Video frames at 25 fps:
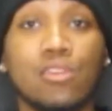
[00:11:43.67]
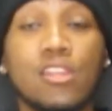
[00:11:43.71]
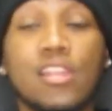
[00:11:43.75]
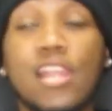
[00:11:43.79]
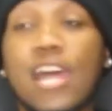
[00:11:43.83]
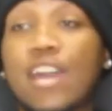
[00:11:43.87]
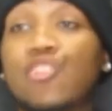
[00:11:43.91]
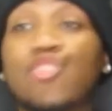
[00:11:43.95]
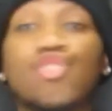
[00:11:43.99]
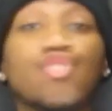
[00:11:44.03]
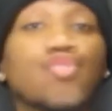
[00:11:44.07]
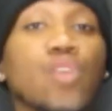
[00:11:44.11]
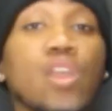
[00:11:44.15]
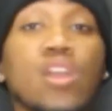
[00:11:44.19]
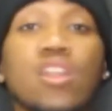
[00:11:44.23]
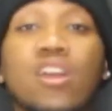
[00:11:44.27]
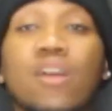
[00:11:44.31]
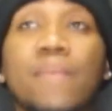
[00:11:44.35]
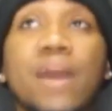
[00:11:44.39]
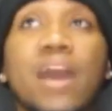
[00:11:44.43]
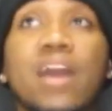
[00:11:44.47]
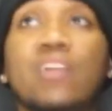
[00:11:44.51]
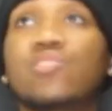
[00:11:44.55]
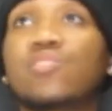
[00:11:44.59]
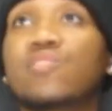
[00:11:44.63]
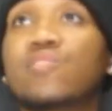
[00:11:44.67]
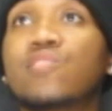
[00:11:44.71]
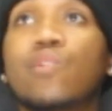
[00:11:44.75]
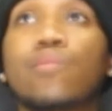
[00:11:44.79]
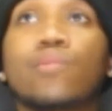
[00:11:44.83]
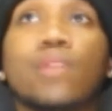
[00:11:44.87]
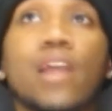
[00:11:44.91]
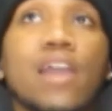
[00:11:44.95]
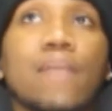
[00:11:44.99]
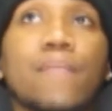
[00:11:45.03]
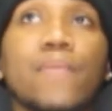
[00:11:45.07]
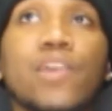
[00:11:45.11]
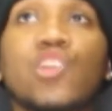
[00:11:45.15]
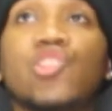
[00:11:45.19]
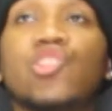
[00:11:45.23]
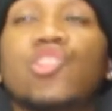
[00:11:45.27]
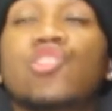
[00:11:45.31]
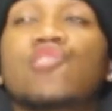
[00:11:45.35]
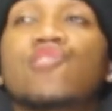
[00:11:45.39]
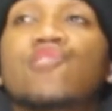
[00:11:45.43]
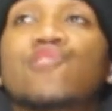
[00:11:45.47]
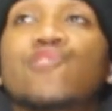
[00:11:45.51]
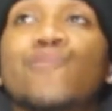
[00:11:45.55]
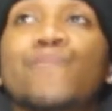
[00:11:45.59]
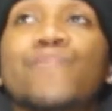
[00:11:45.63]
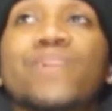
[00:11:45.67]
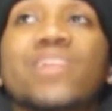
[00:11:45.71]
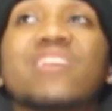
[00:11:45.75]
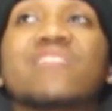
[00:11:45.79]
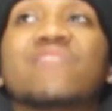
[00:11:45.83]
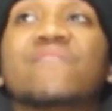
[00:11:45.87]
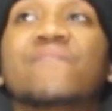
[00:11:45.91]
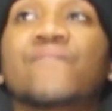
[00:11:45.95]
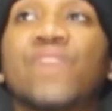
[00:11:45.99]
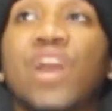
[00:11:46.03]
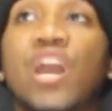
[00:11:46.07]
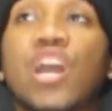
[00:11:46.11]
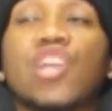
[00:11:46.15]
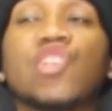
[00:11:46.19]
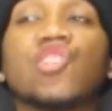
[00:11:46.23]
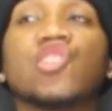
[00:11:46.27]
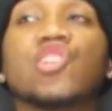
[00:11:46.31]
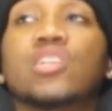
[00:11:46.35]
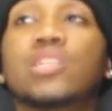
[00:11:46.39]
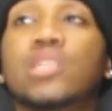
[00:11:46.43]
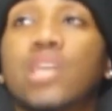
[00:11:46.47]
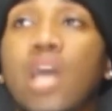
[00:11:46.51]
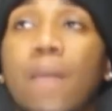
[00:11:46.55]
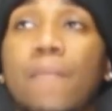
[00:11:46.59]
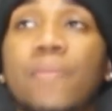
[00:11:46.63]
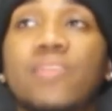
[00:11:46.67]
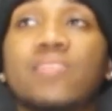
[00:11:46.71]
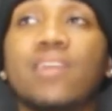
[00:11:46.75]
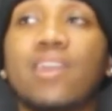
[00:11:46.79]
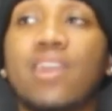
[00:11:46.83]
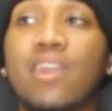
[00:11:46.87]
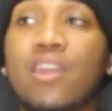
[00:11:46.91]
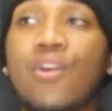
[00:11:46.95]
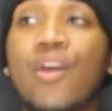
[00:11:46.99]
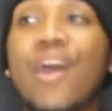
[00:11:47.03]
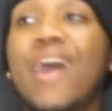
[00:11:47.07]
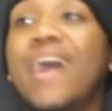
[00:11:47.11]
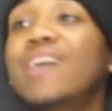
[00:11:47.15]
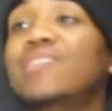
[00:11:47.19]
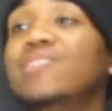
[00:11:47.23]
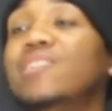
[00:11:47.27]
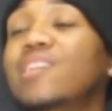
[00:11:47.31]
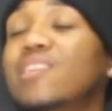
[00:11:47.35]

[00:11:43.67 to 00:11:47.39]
Like, straight up, I just don't like Mia. She's stupid as fuck, and she dumb as hell.